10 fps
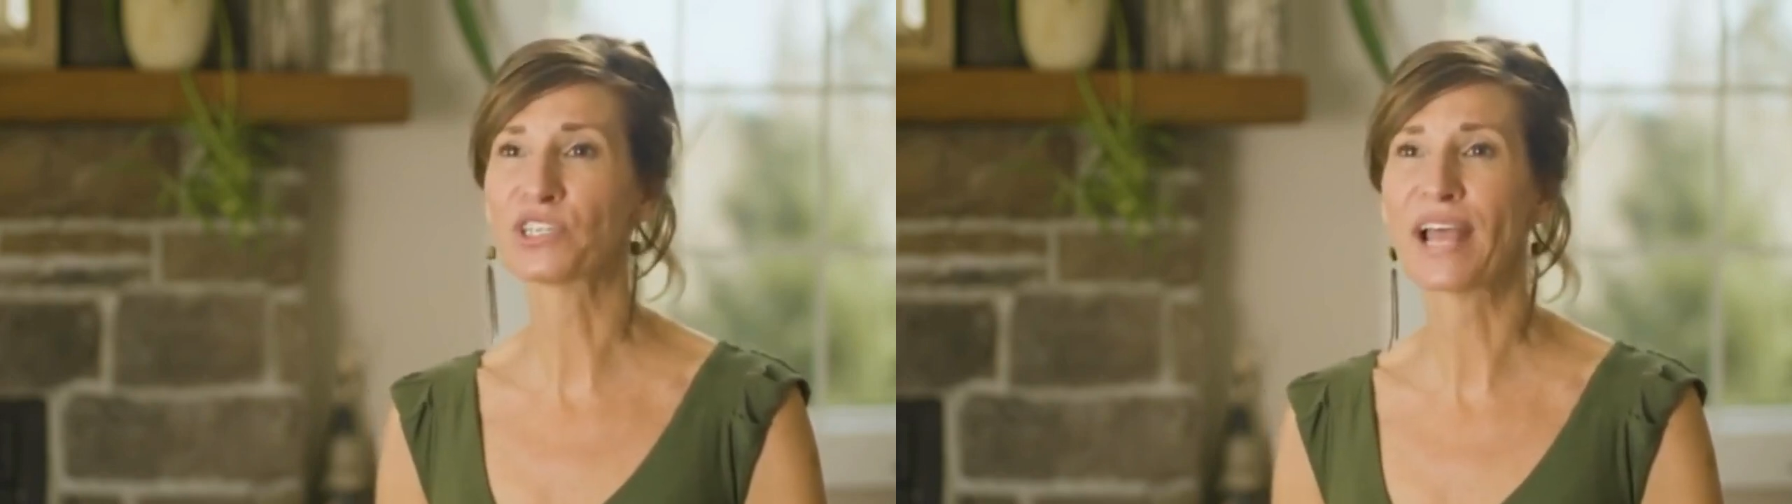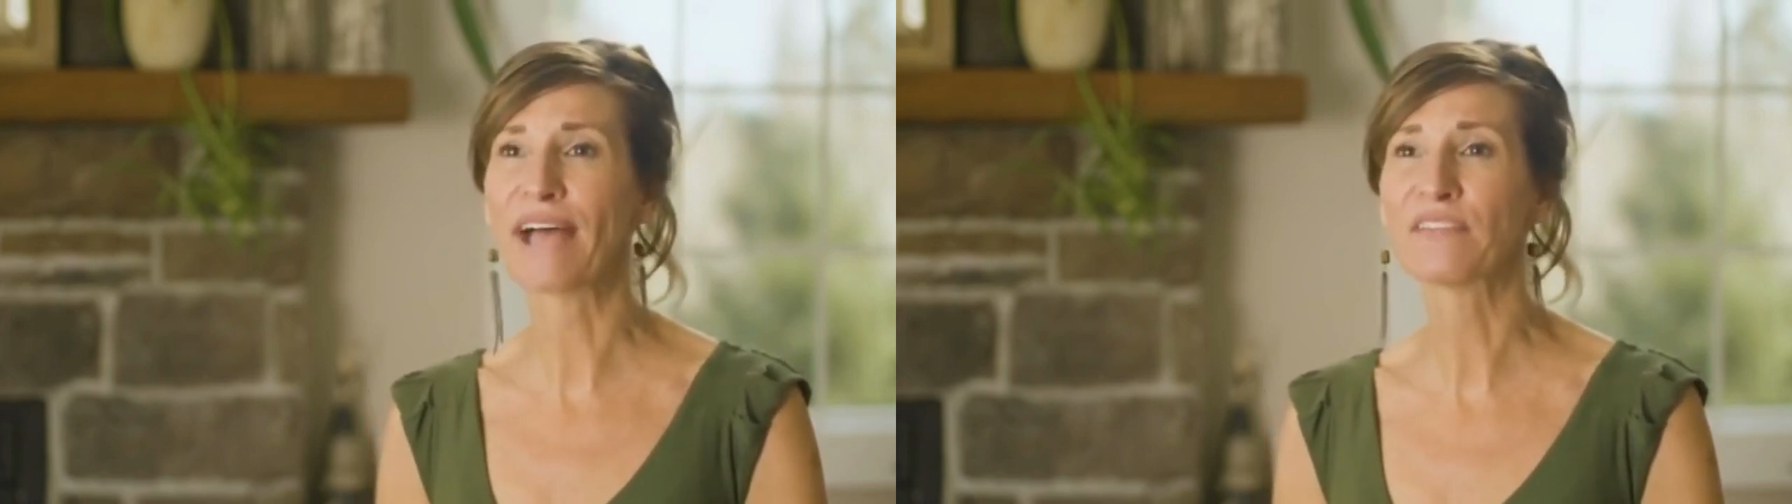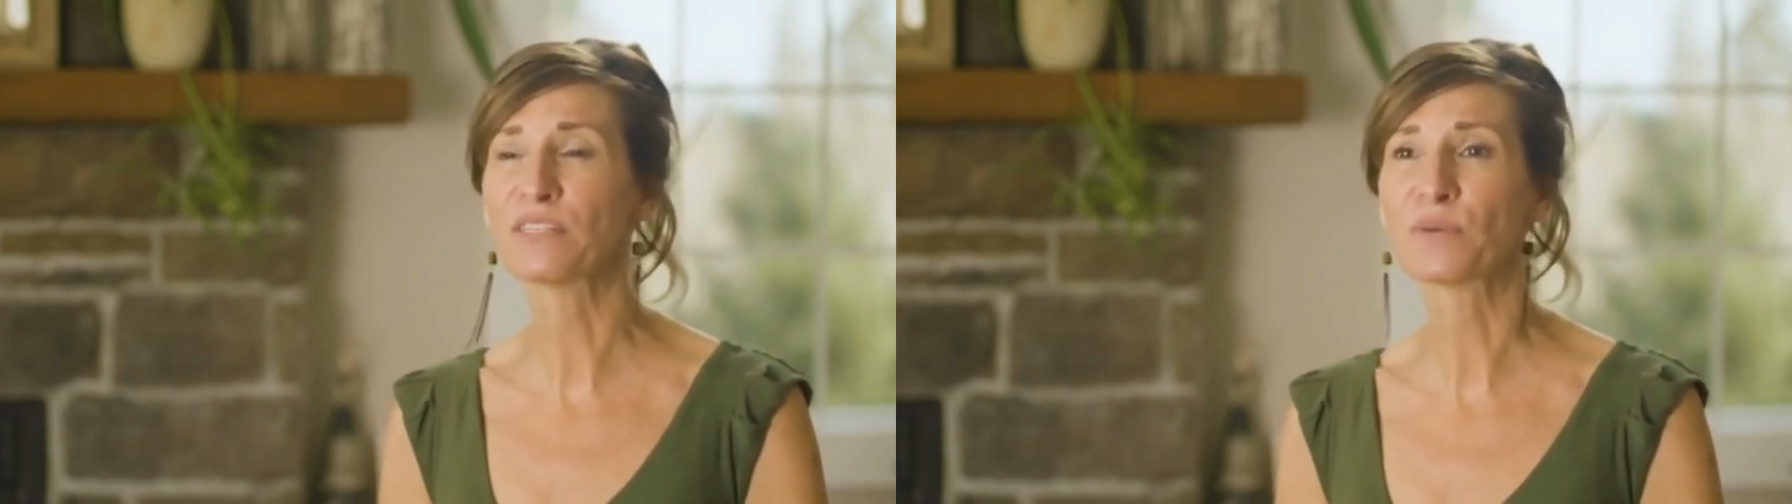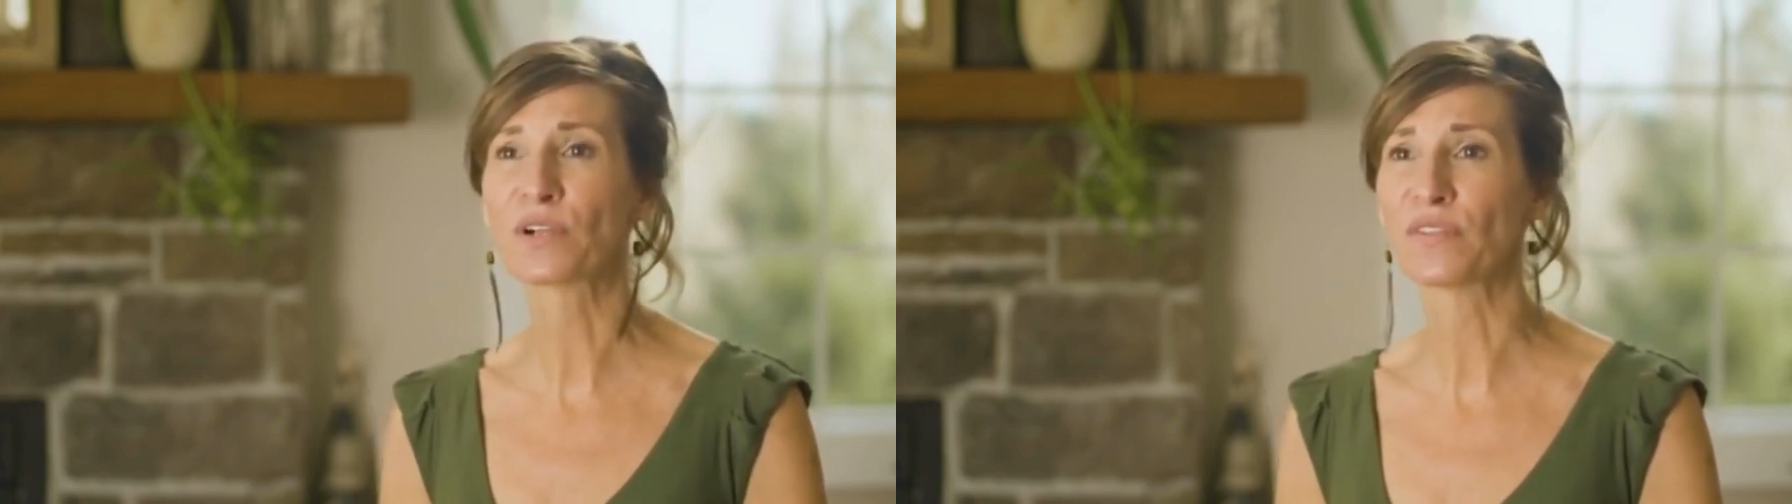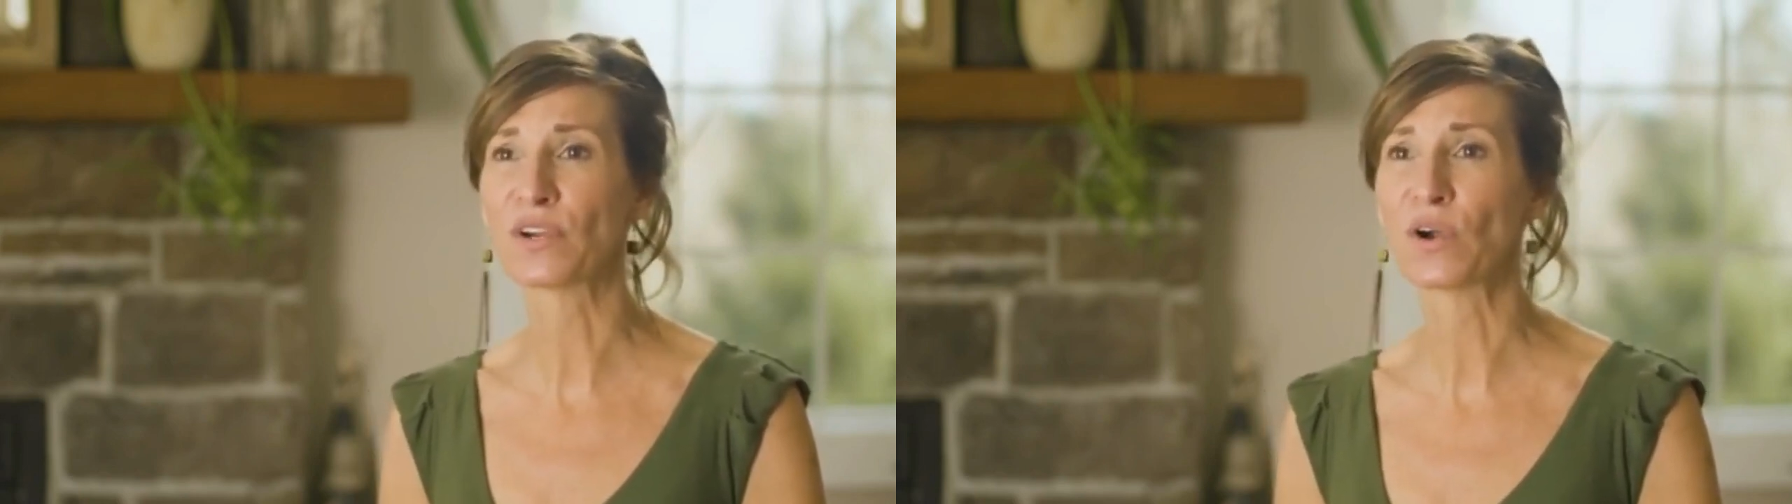should have this
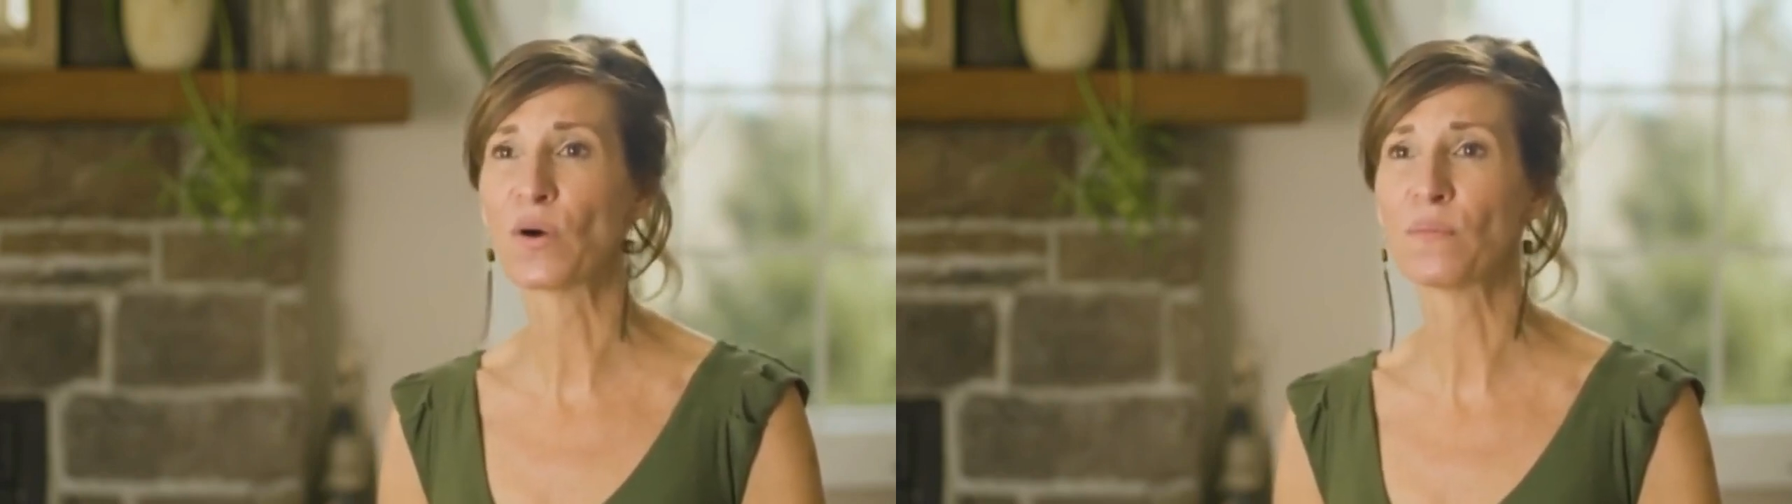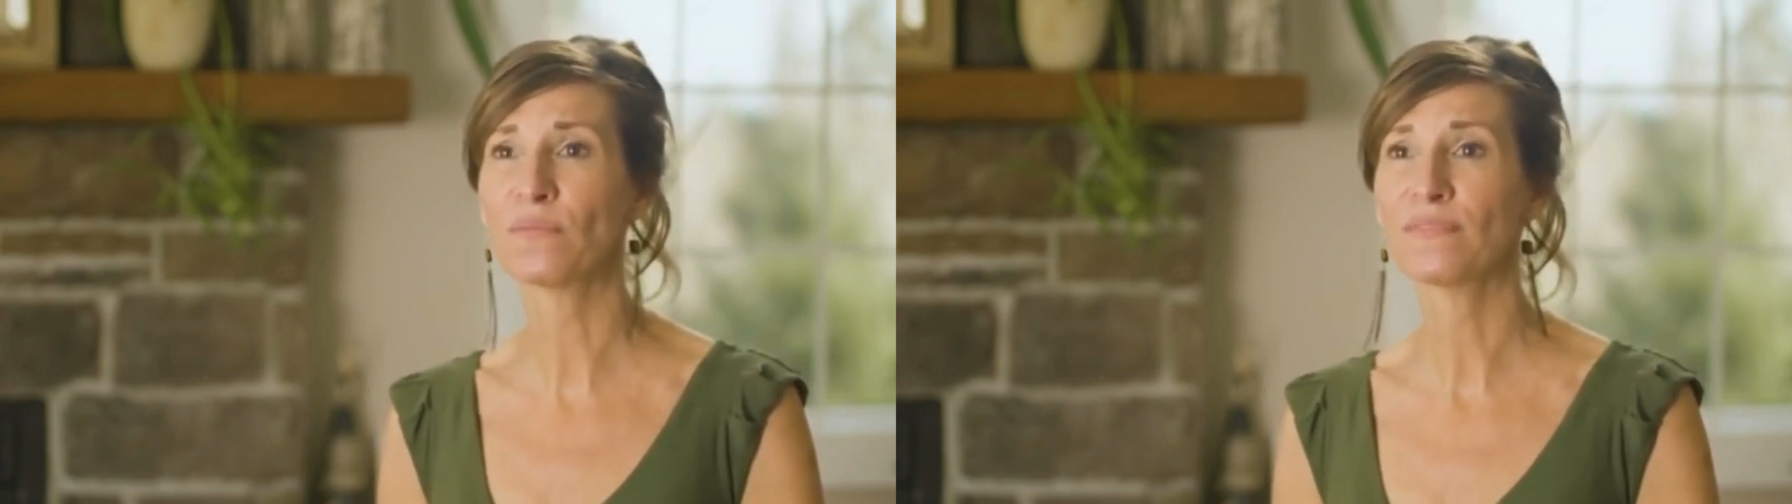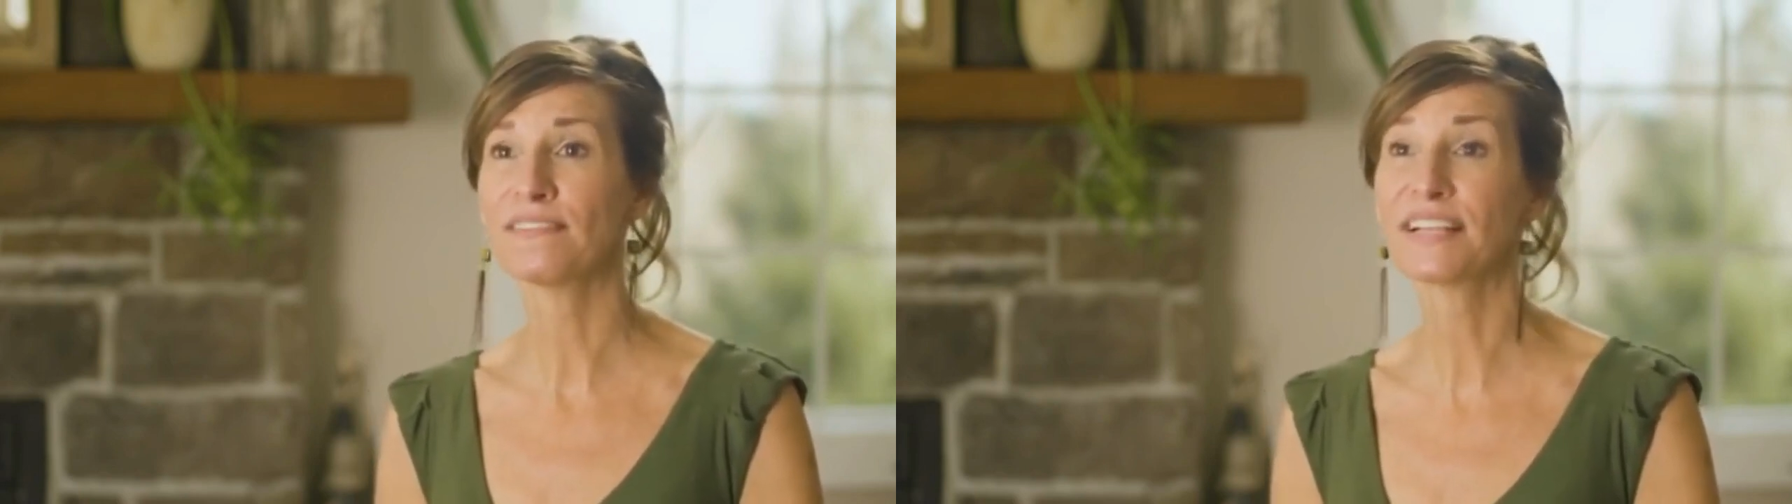book in their home,